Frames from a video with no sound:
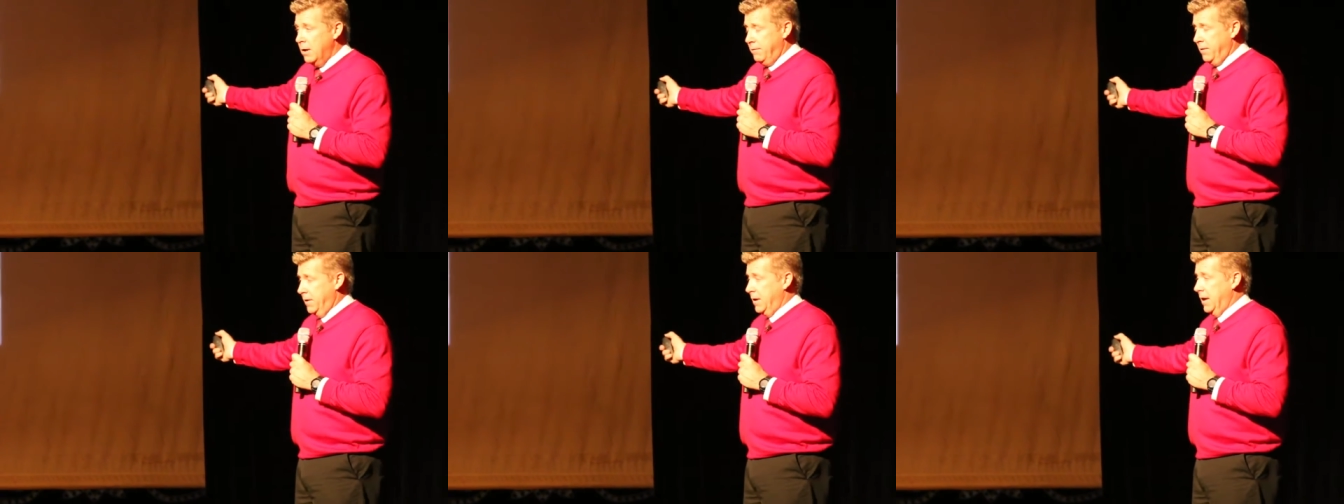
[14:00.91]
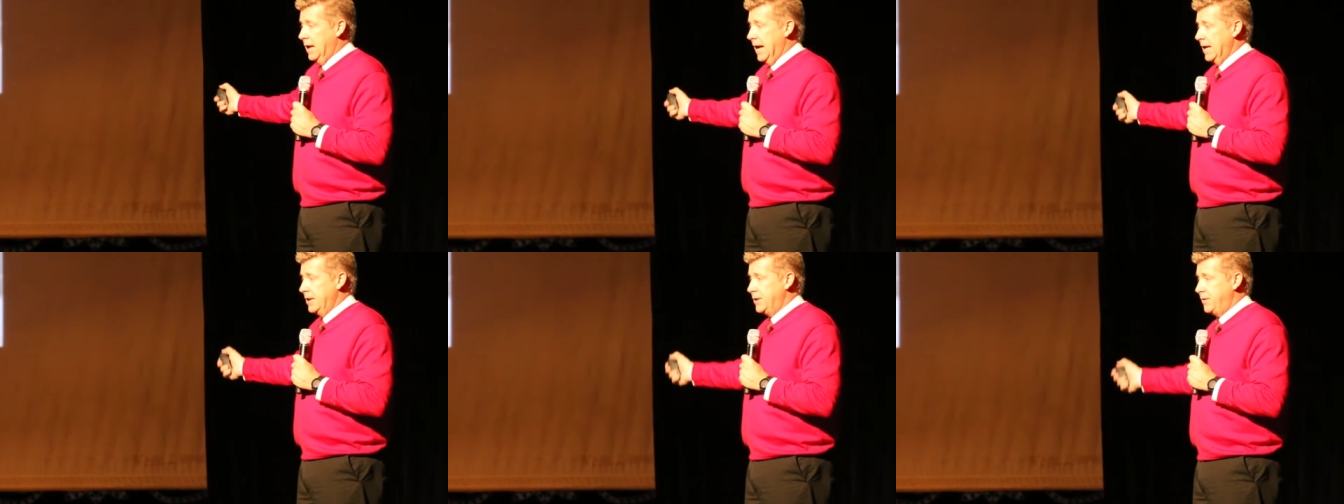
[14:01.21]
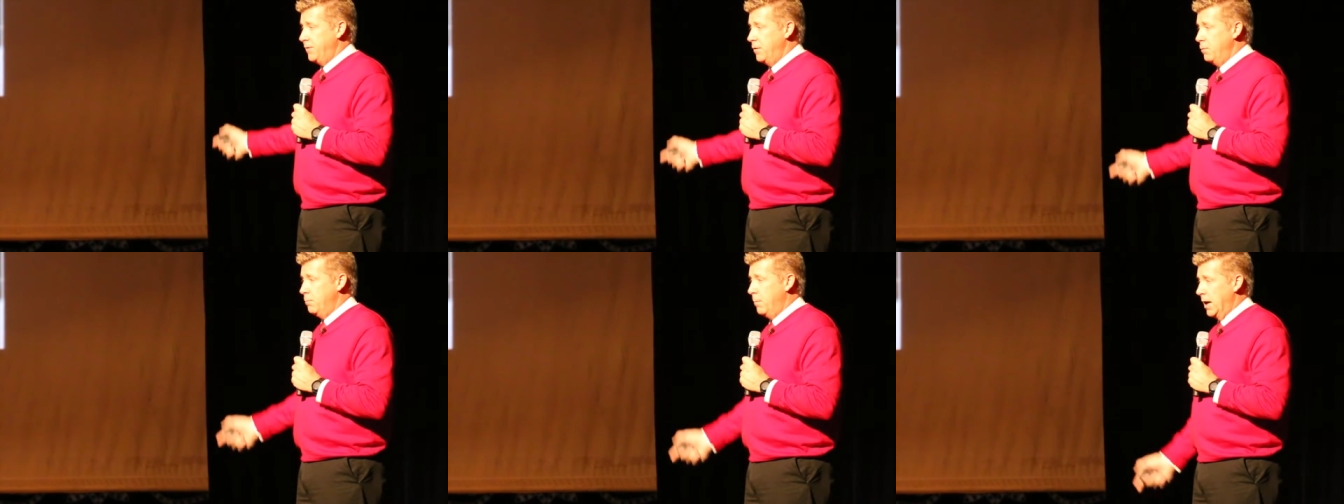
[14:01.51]
for the
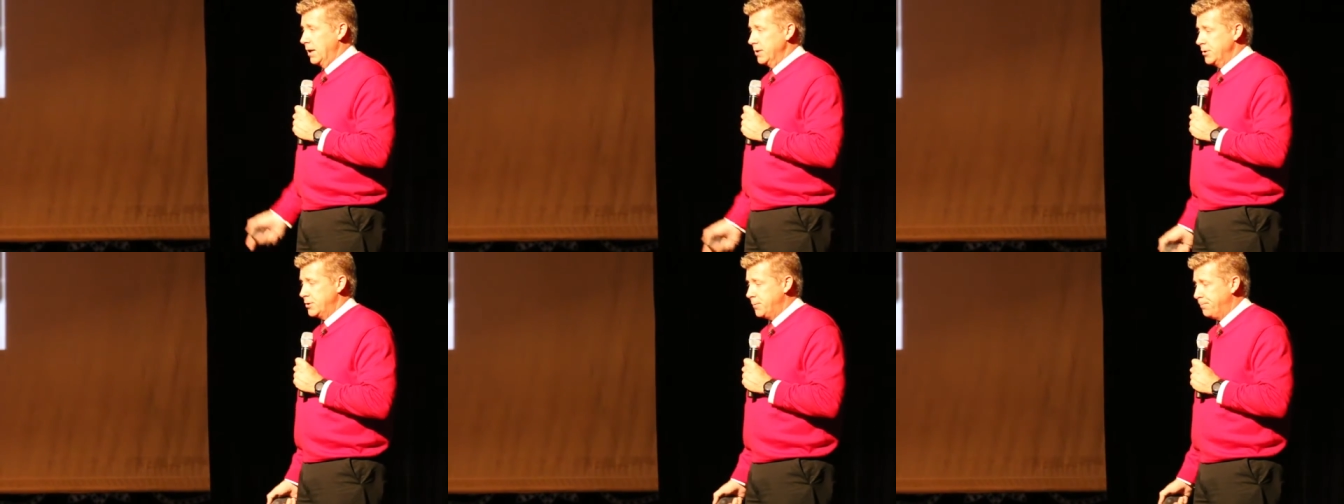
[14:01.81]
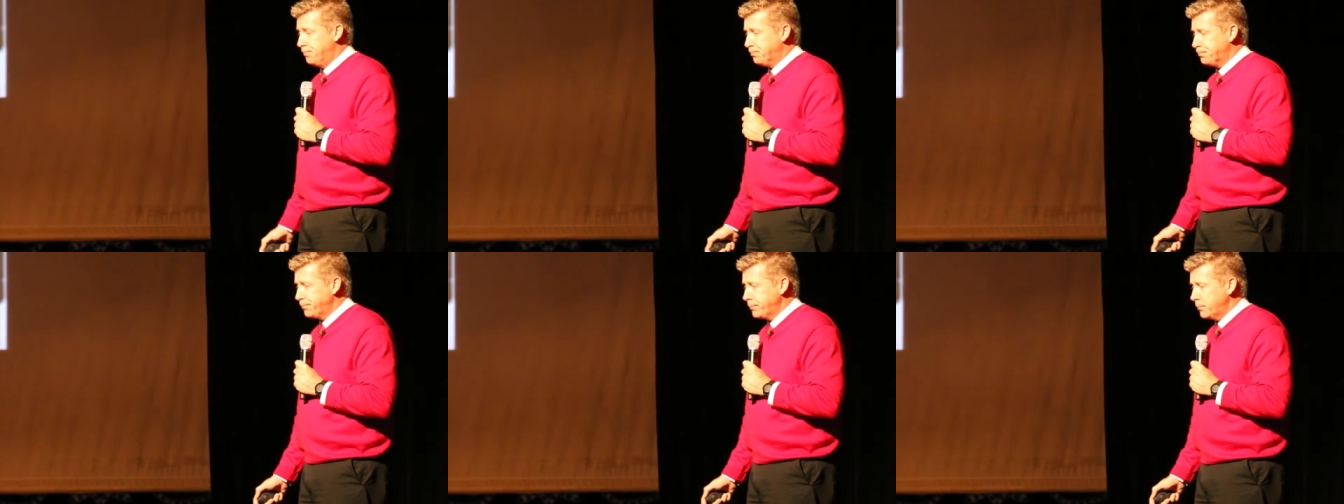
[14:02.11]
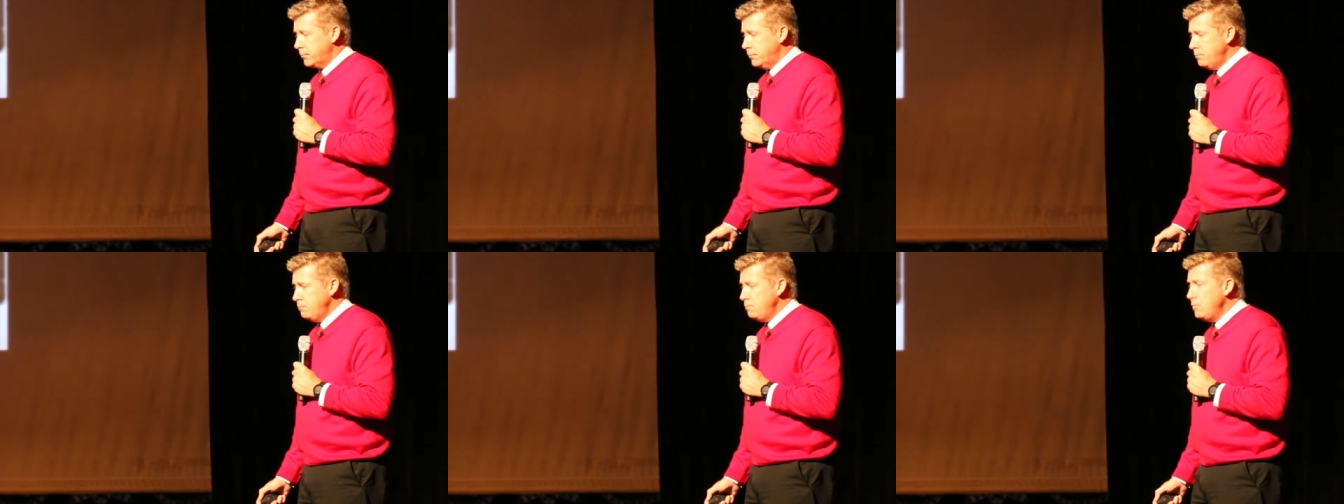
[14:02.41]
last few months.
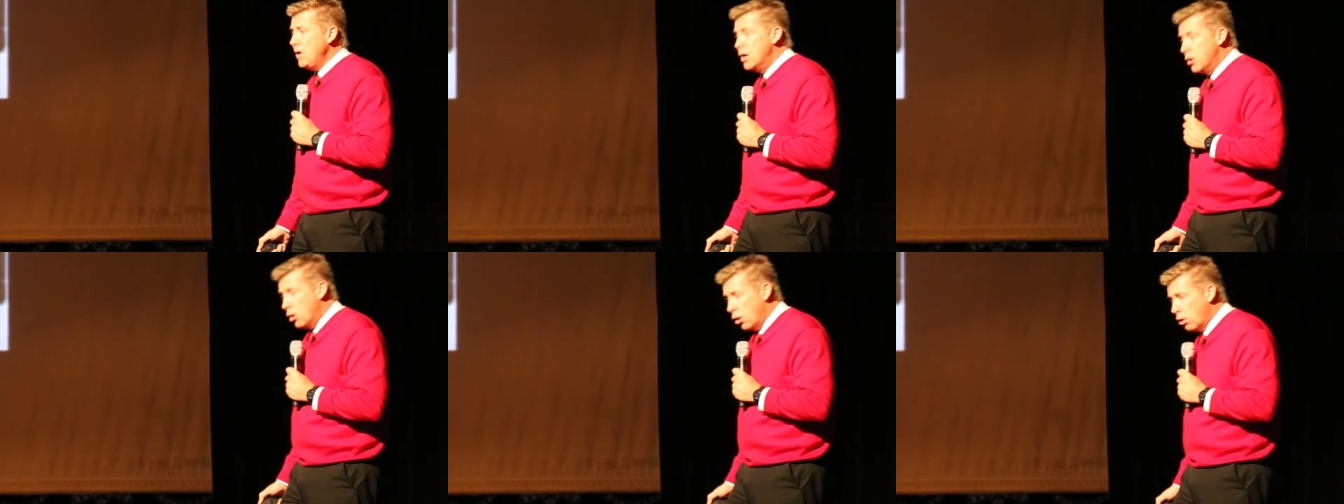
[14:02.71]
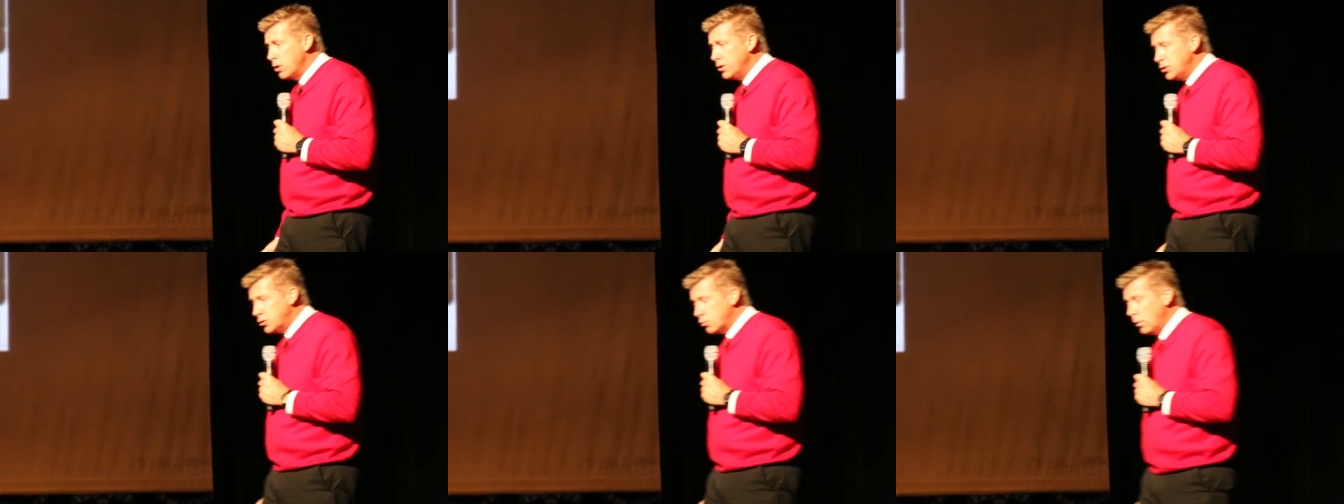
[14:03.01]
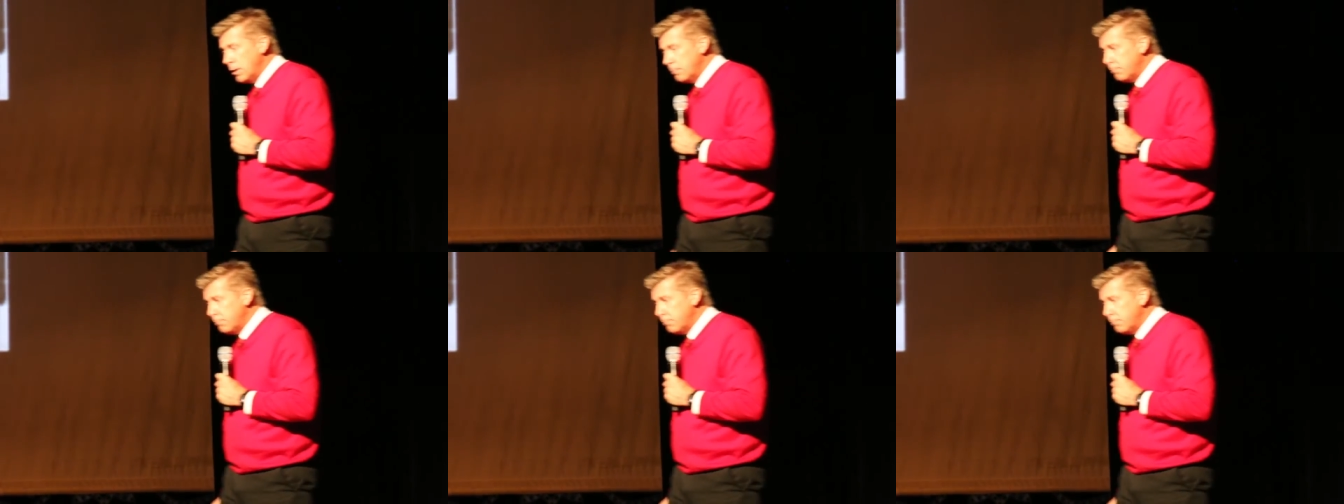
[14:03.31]
And Ernest